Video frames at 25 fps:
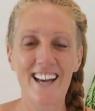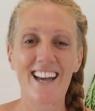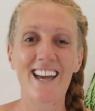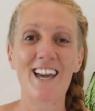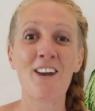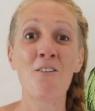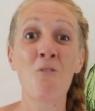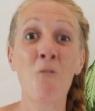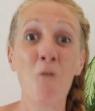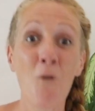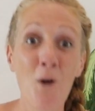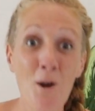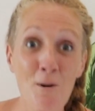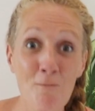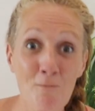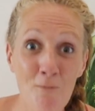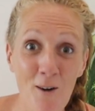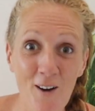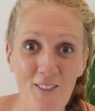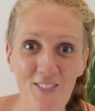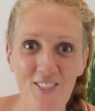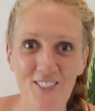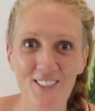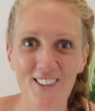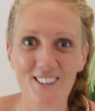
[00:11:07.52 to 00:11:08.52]
In 1
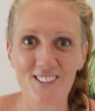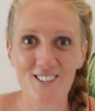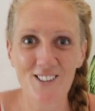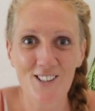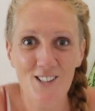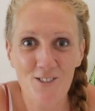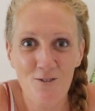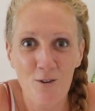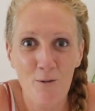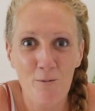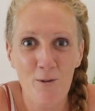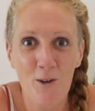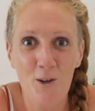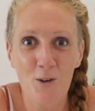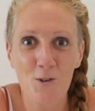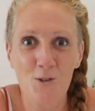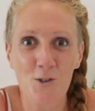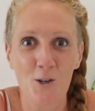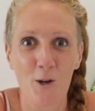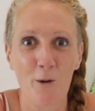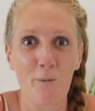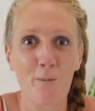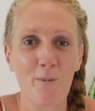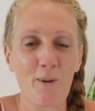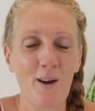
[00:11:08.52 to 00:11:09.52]
month, just from
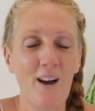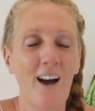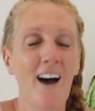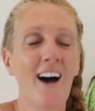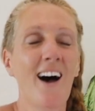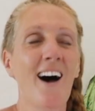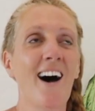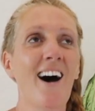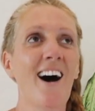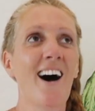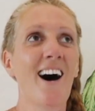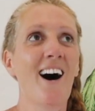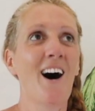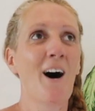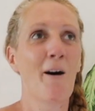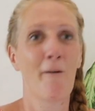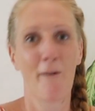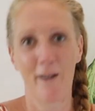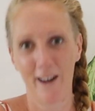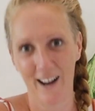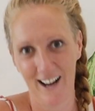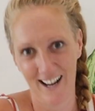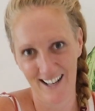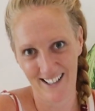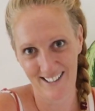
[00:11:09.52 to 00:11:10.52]
YouTube. Oh
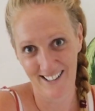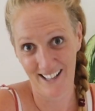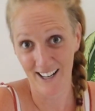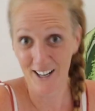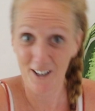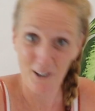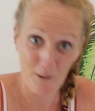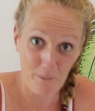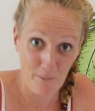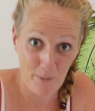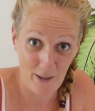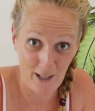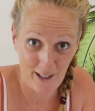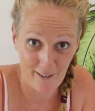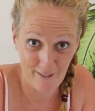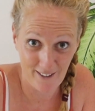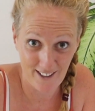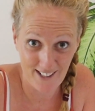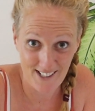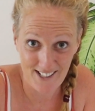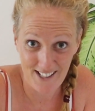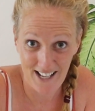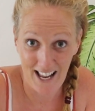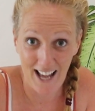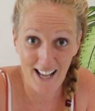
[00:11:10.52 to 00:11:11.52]
my God, I couldn't believe
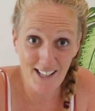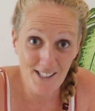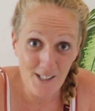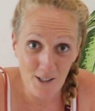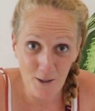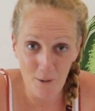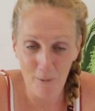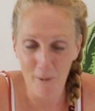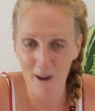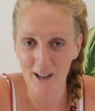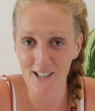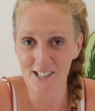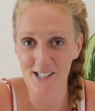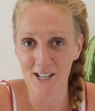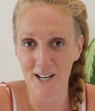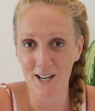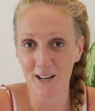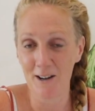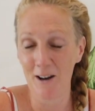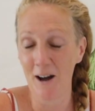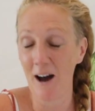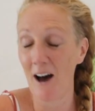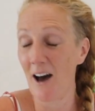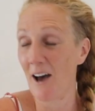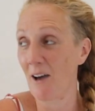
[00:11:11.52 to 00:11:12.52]
it. As you can
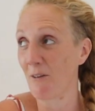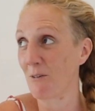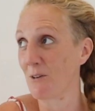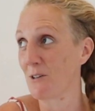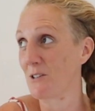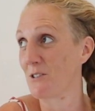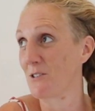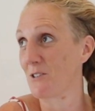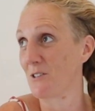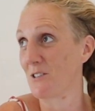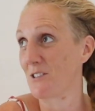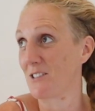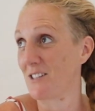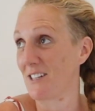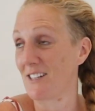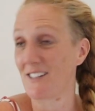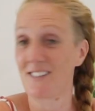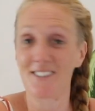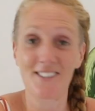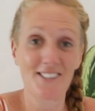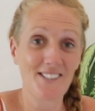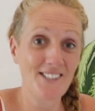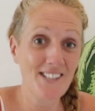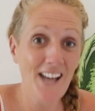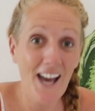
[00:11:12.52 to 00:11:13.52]
imagine, I was just
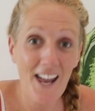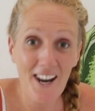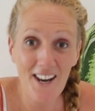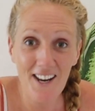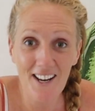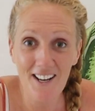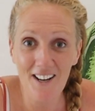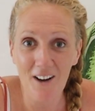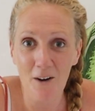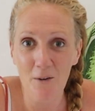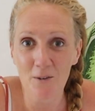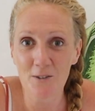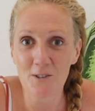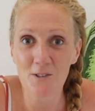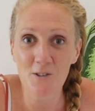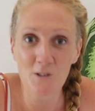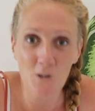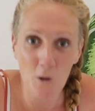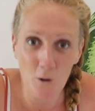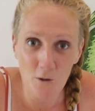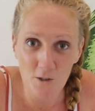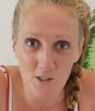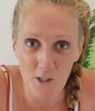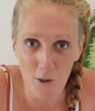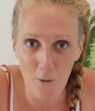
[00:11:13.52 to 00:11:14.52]
ecstatic. I was
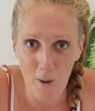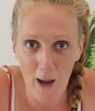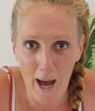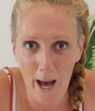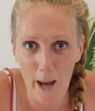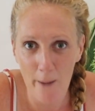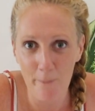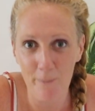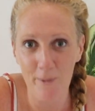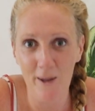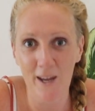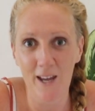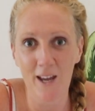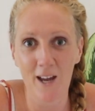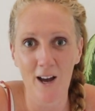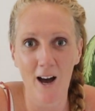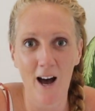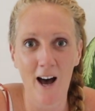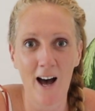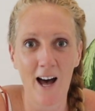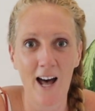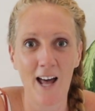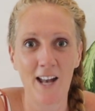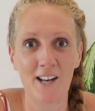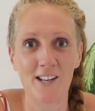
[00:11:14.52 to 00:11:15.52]
so happy.
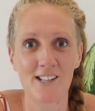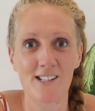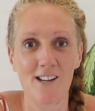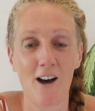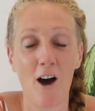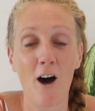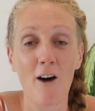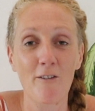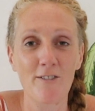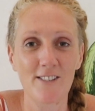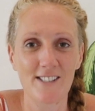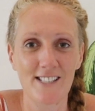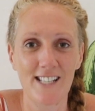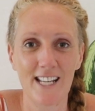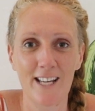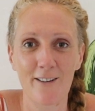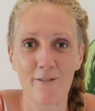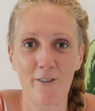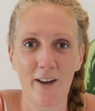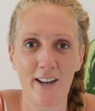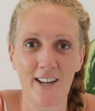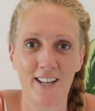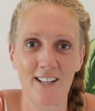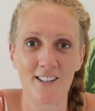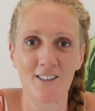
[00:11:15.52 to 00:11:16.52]
And obviously,
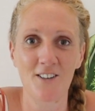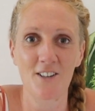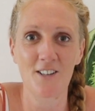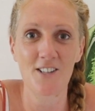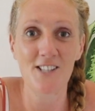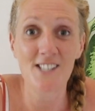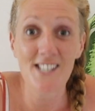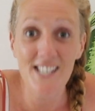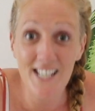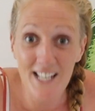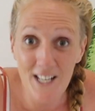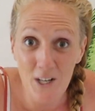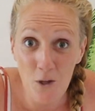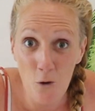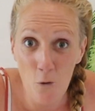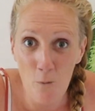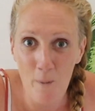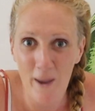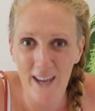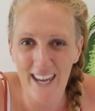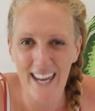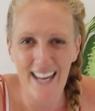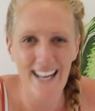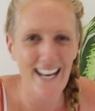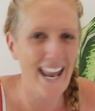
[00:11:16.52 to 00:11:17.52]
if I can continue
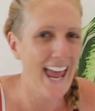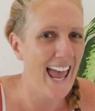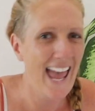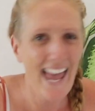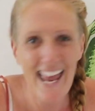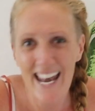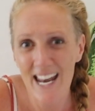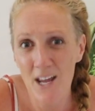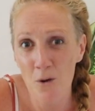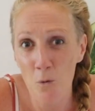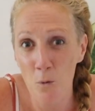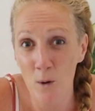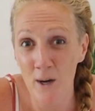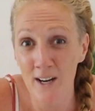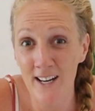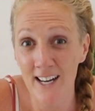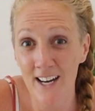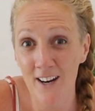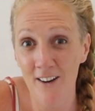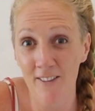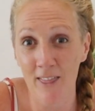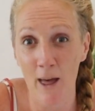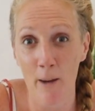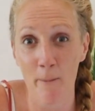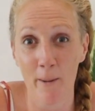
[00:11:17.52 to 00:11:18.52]
making anywhere
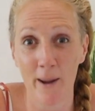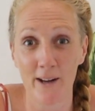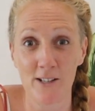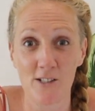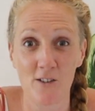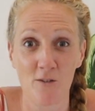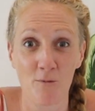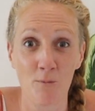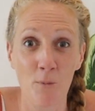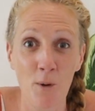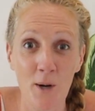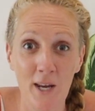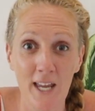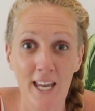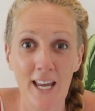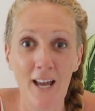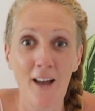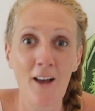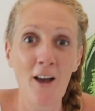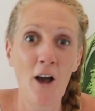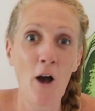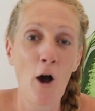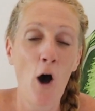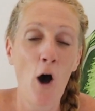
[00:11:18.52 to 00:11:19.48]
near that amount of money